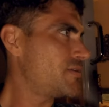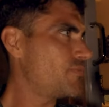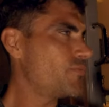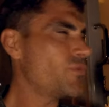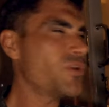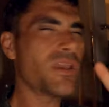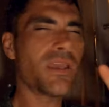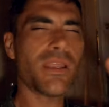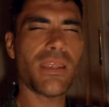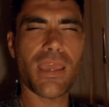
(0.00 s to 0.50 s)

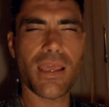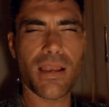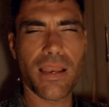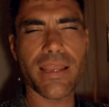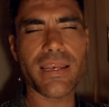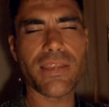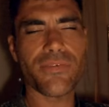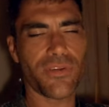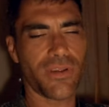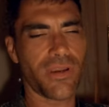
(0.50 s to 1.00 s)
well, you can get
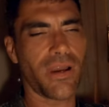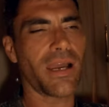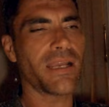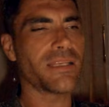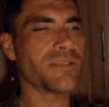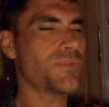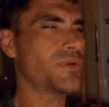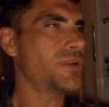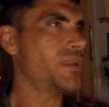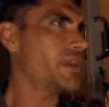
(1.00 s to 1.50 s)
like different
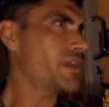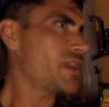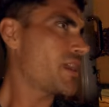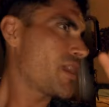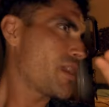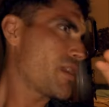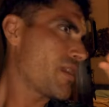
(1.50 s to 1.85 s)
kinds, but like